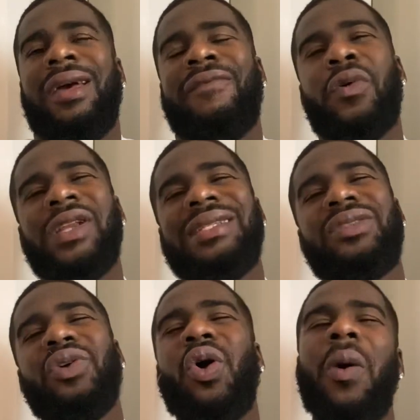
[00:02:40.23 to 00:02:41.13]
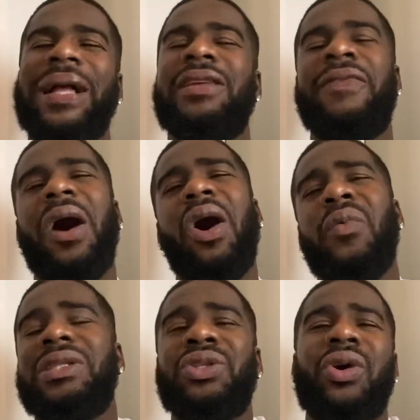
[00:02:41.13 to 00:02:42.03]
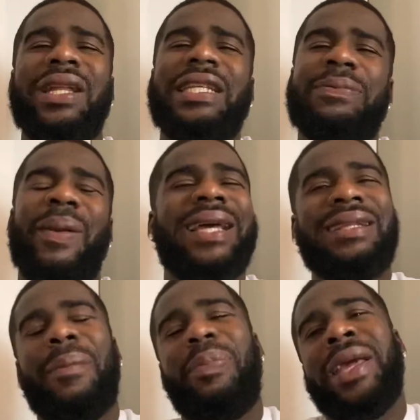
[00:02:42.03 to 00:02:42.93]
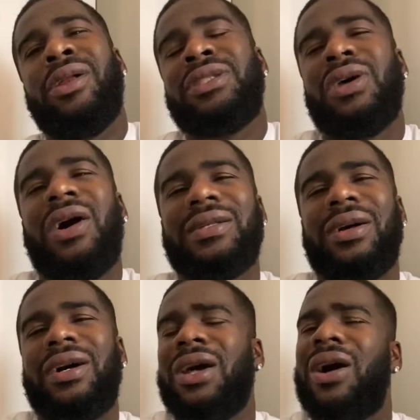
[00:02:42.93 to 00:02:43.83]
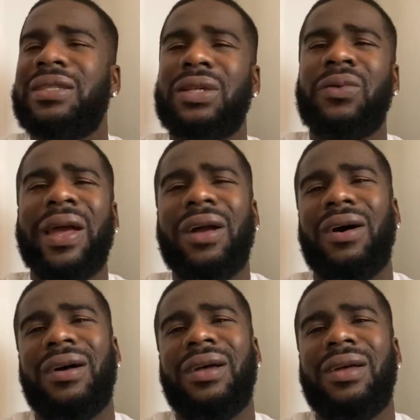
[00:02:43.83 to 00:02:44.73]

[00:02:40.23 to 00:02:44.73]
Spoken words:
They want to still go back to the fact, oh, we still got these players that played under Arsene Wenger.